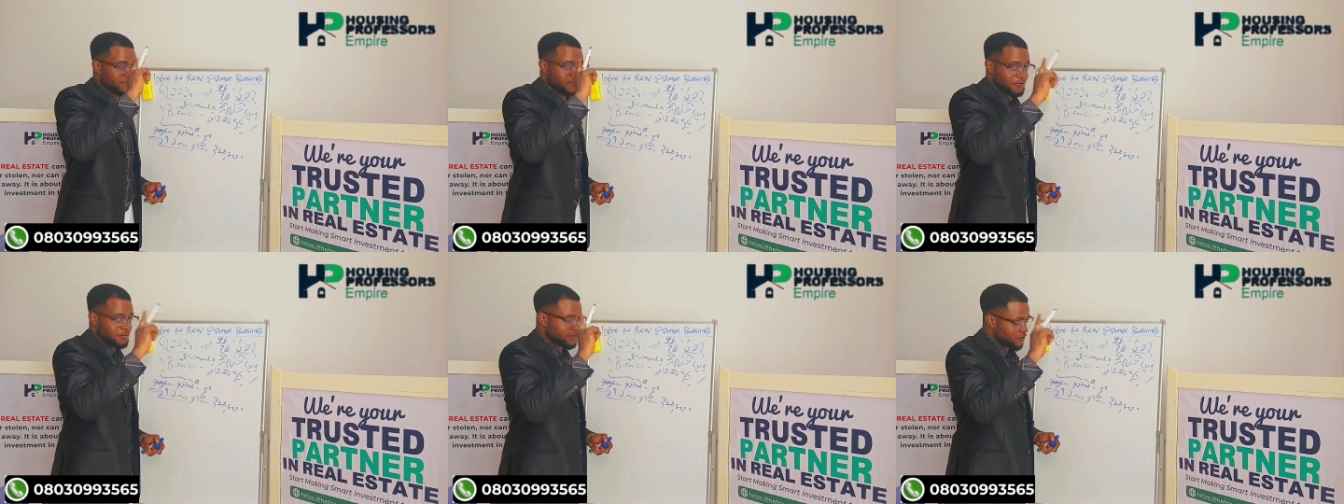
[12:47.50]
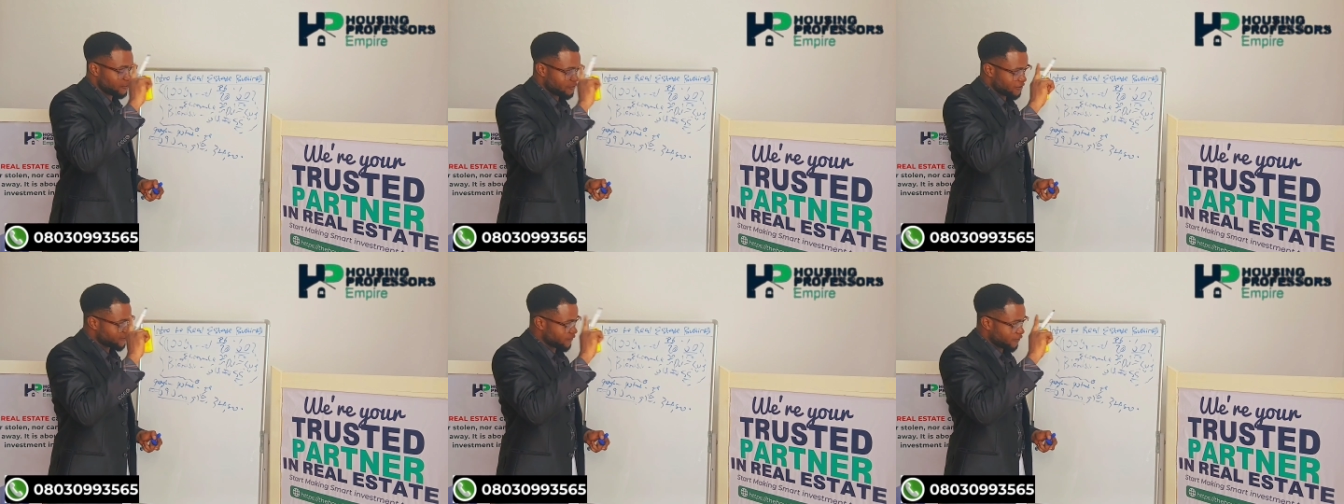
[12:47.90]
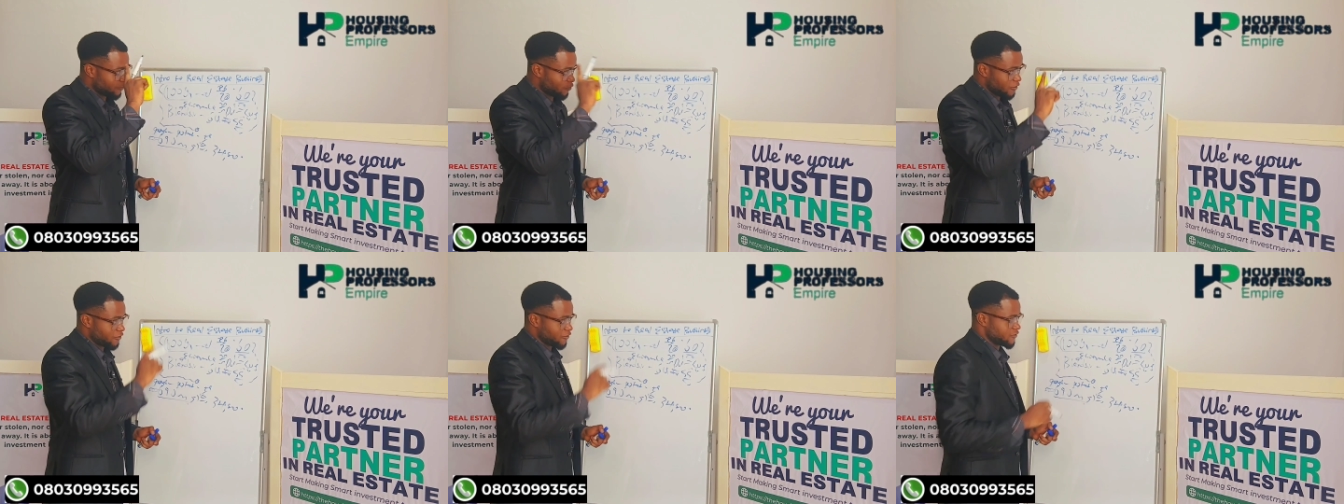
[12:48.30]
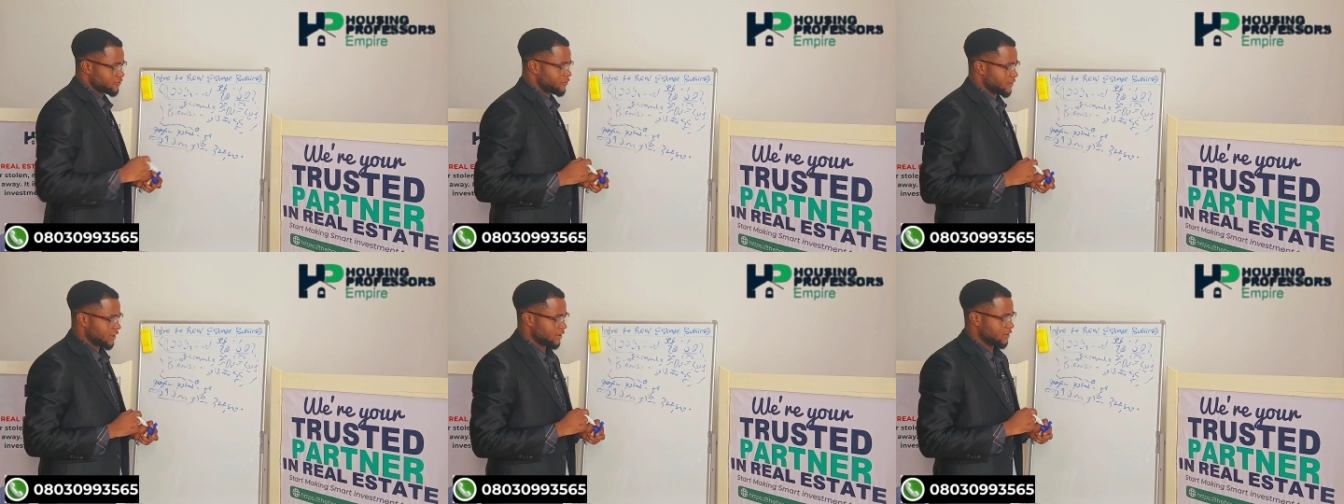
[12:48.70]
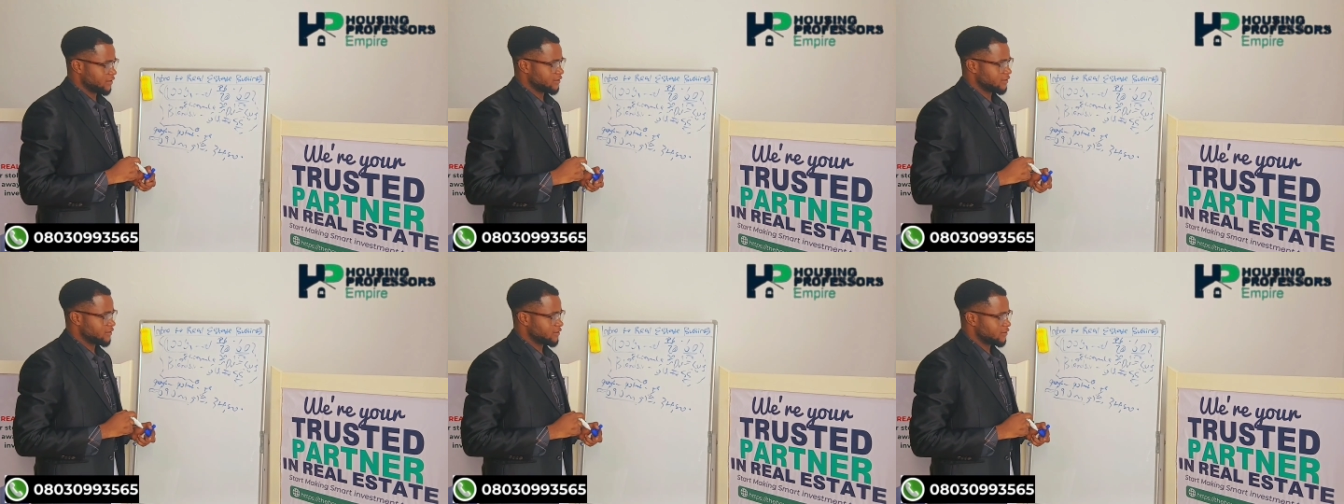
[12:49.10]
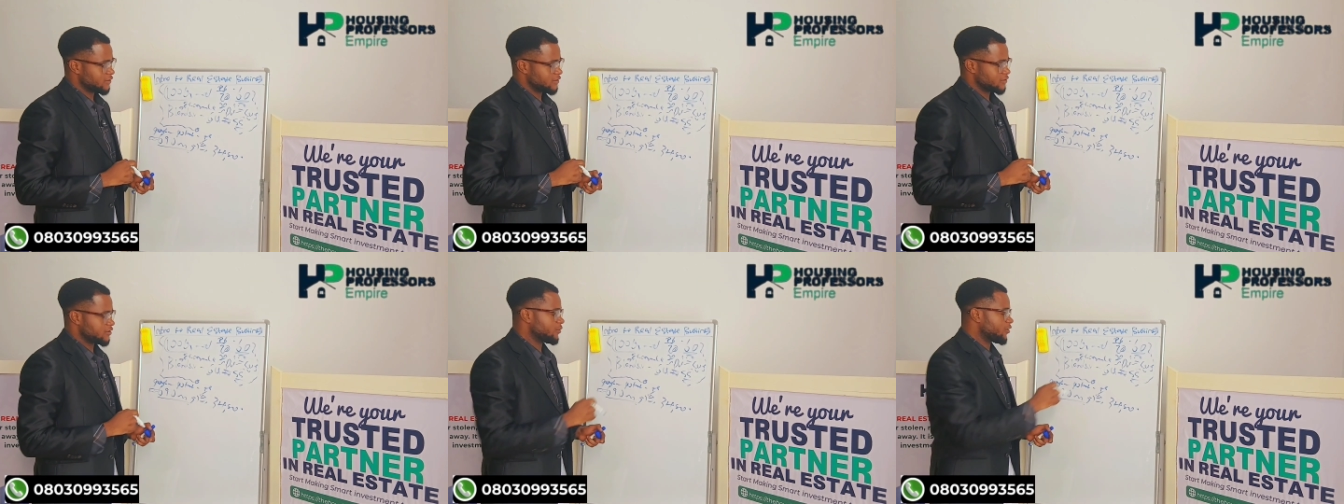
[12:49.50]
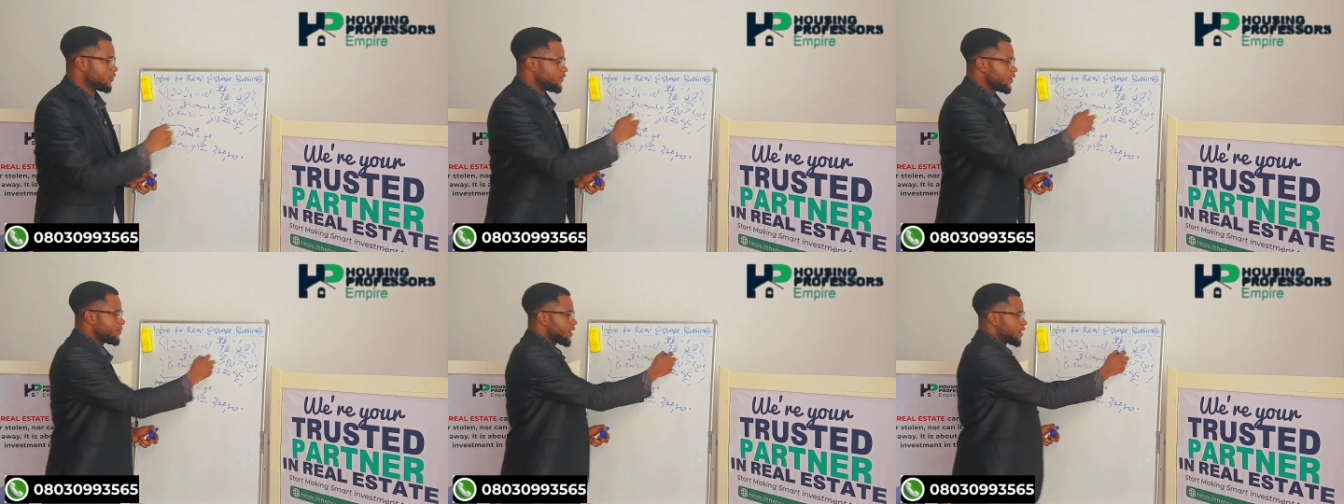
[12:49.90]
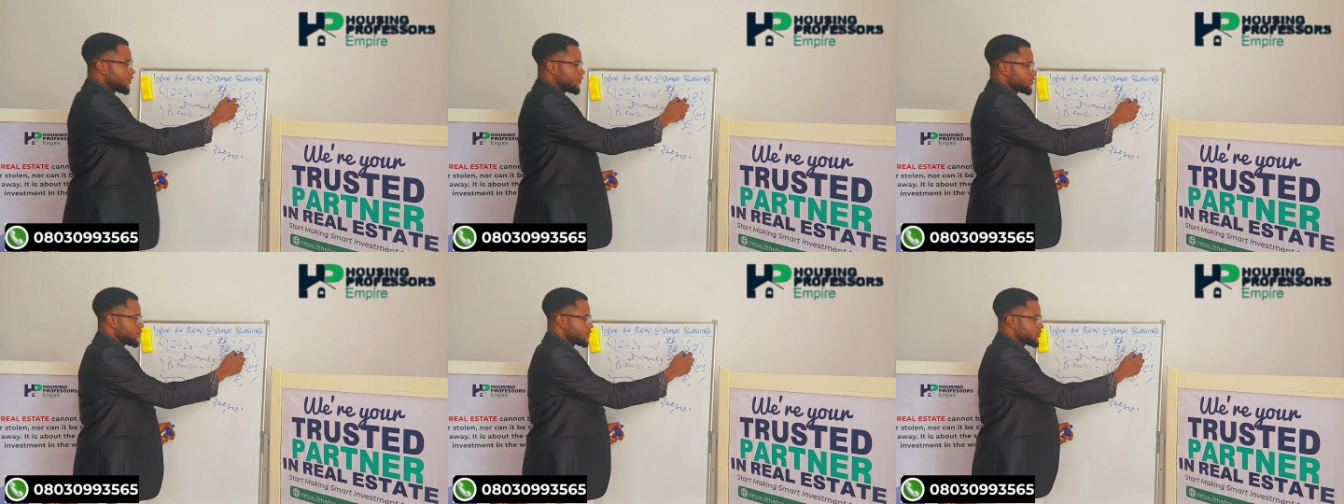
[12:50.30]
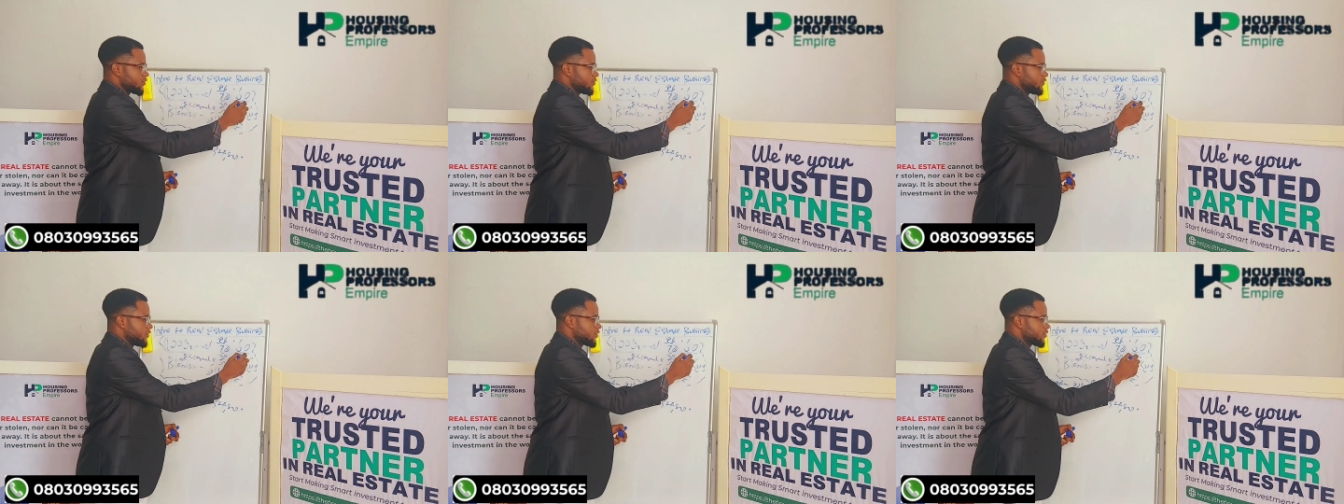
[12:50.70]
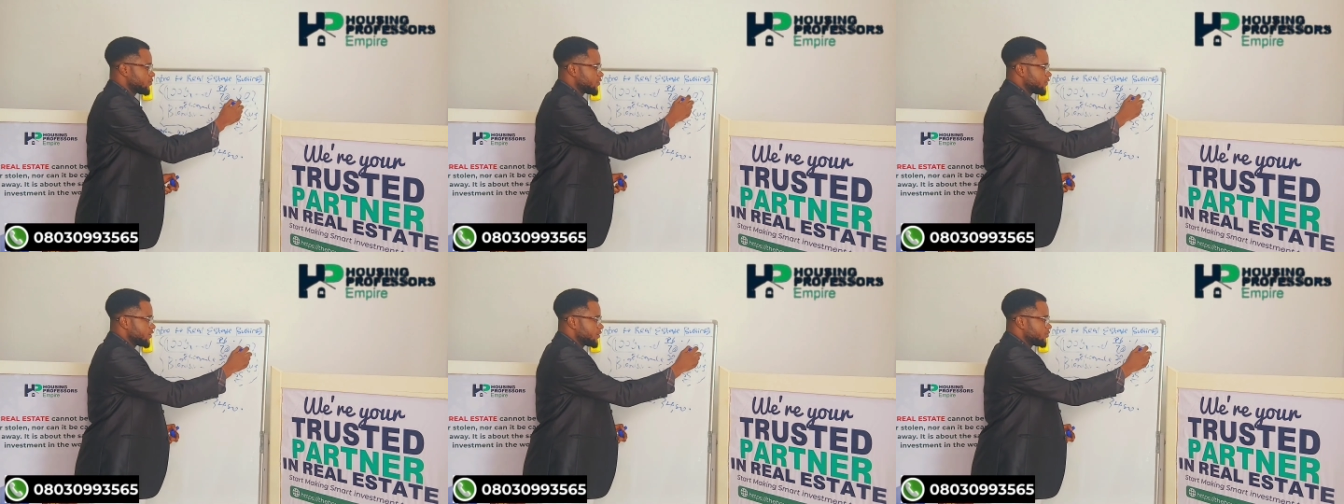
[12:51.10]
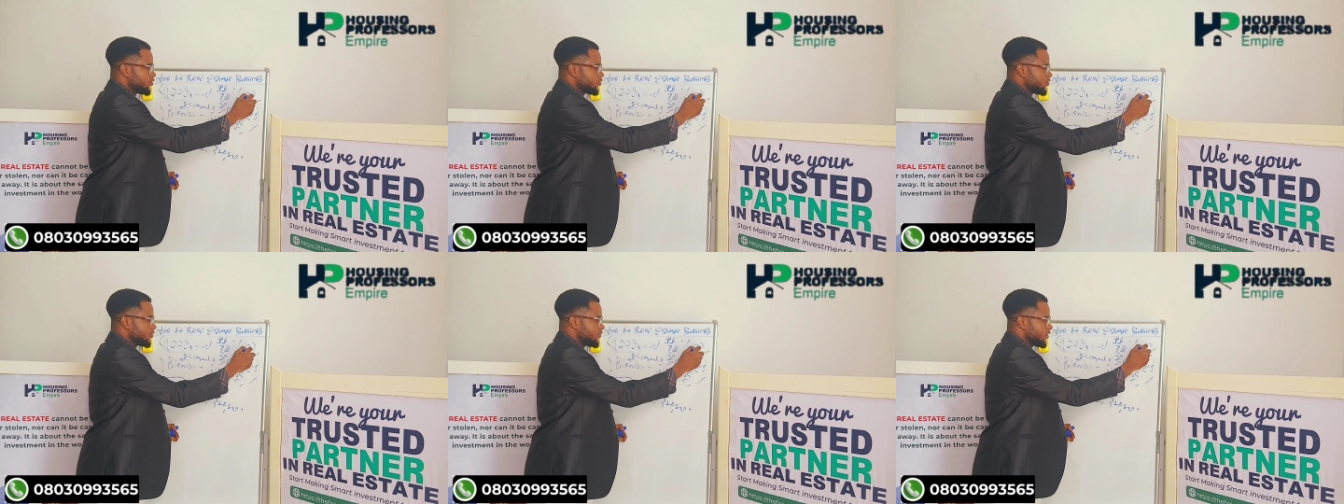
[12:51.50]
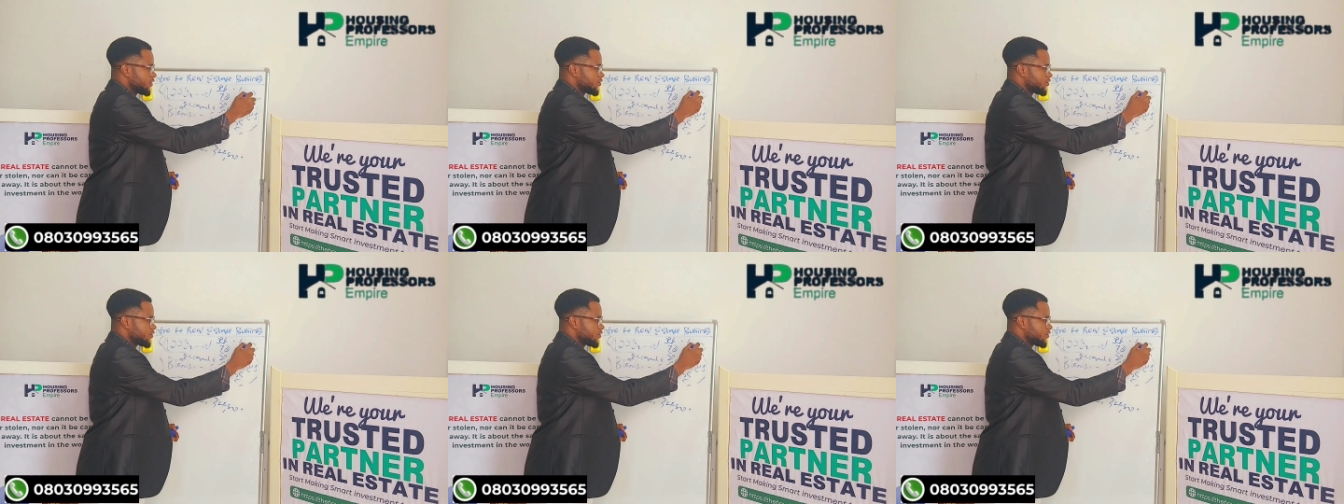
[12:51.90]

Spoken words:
from one customer. Some of them are not just 100, some of them 200,